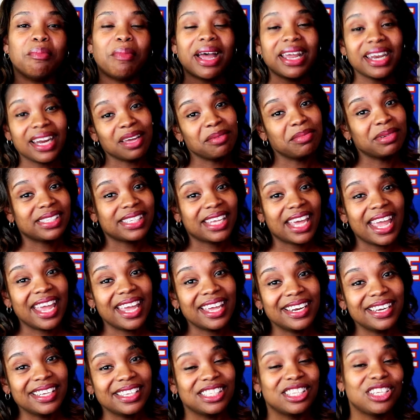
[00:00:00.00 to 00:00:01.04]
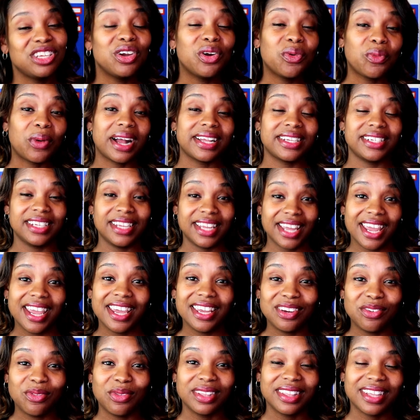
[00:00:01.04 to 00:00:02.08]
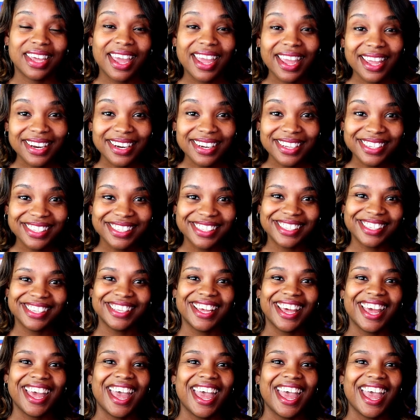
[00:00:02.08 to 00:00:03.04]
My name is Candice, and you're watching Candid with Candice.